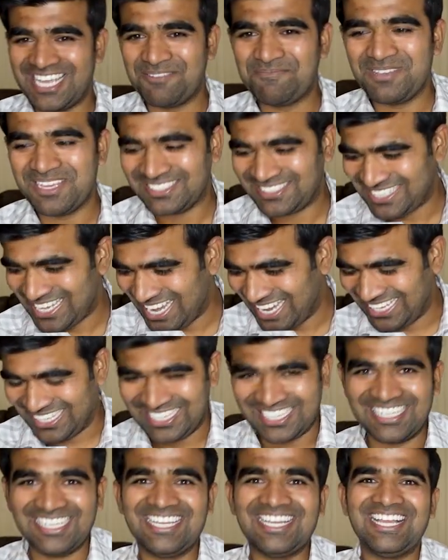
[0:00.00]
gave me a
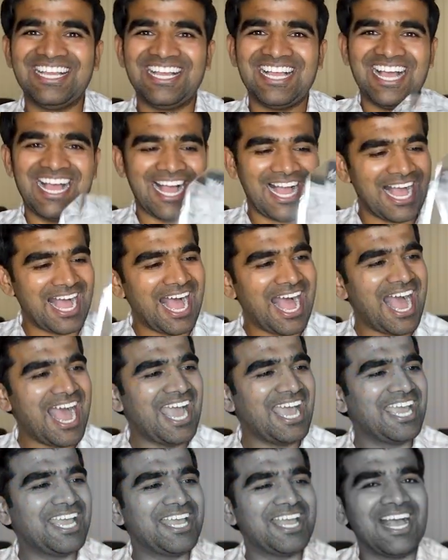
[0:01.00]
sign.
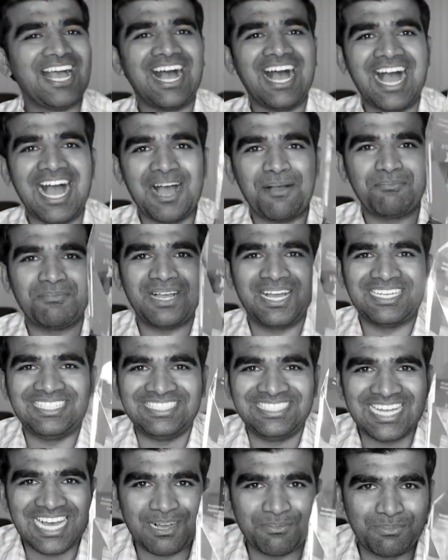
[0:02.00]
I am a
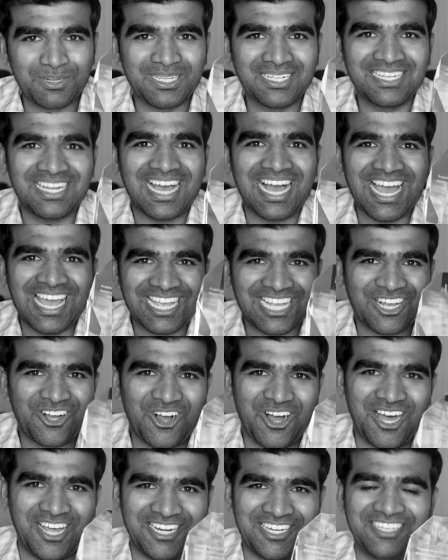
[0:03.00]
double
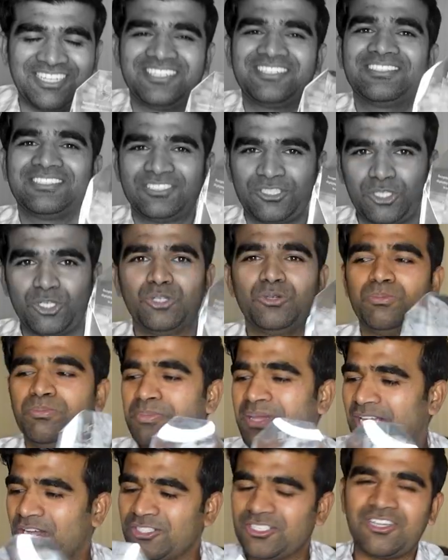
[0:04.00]
icon through
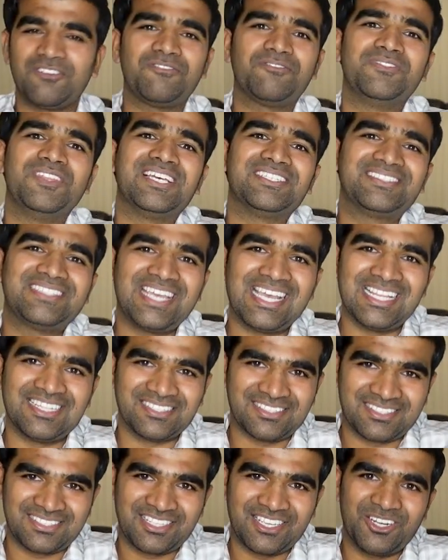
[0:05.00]
because of the
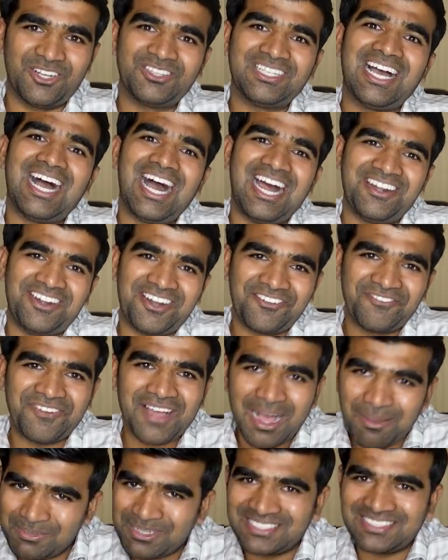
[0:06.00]
sales, you know, the 100
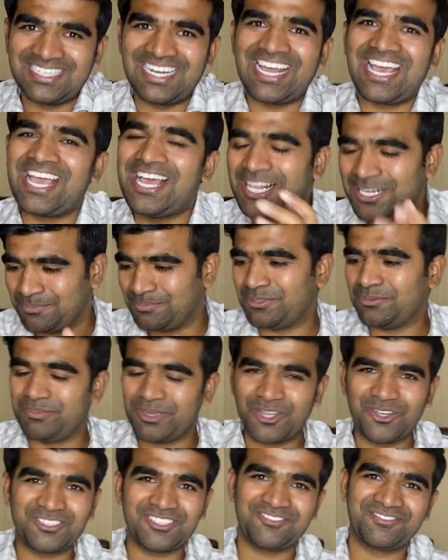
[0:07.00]
families that I helped.
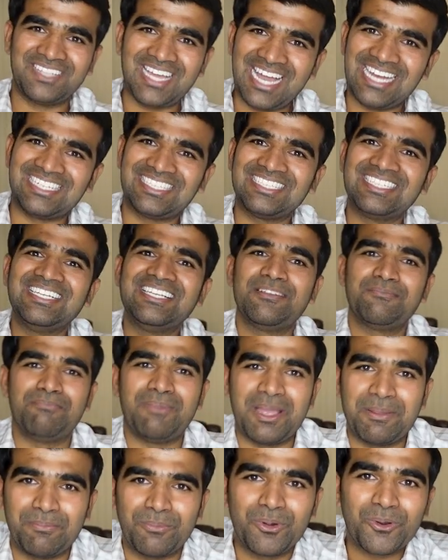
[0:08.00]
Because of that,
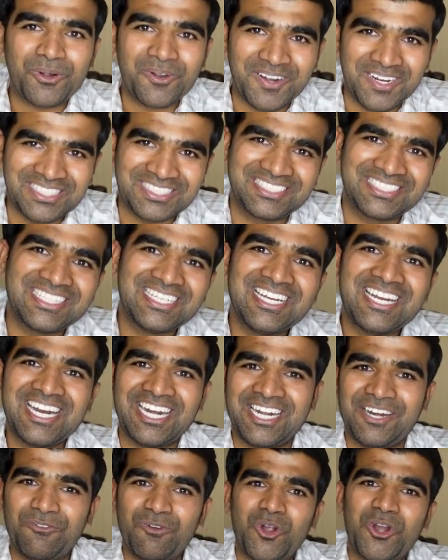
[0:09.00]
my brokerage
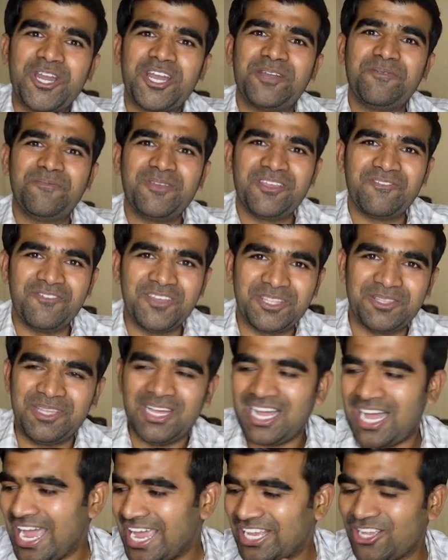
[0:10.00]
rewarded me with
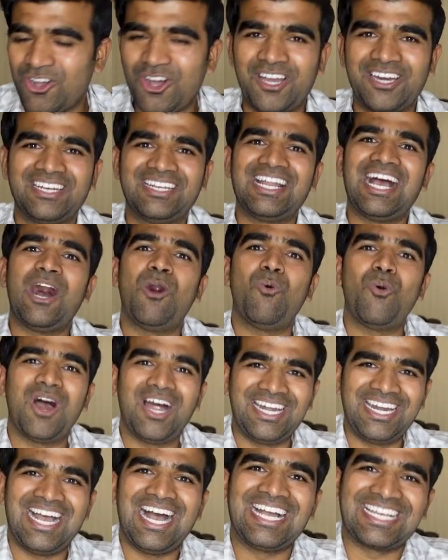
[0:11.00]
the Icon
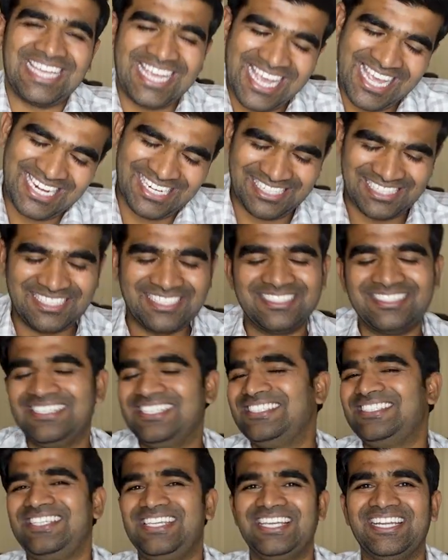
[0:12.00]
Award again
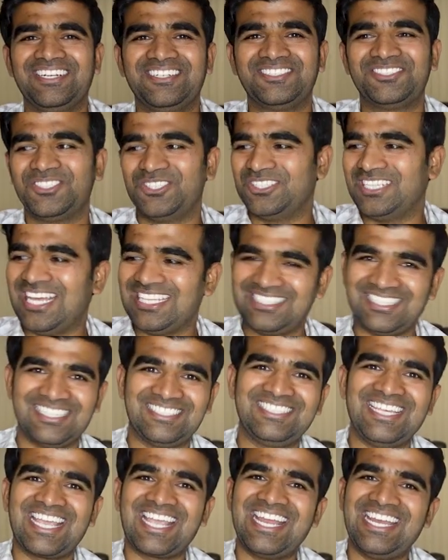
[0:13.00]
this year. So that's a
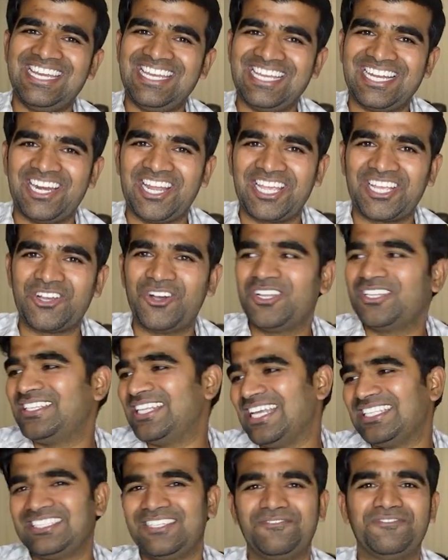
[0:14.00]
second year icon,
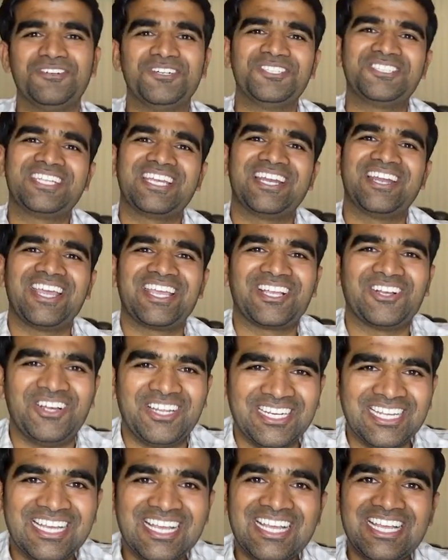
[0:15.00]
that's a first year
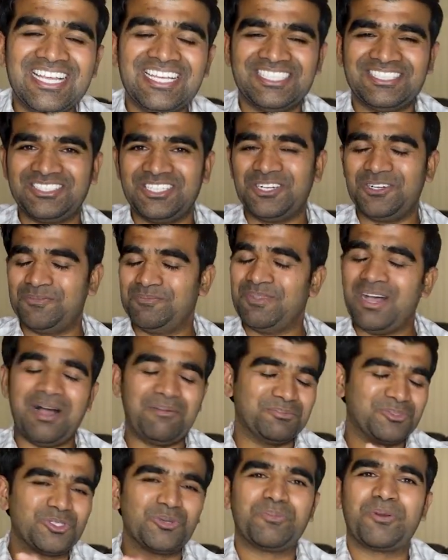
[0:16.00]
icon. So
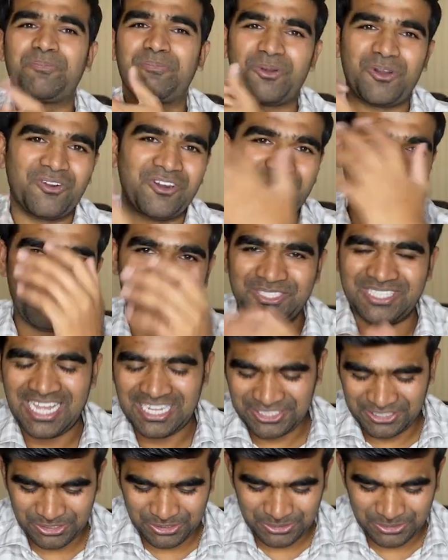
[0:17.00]
I'm super proud about that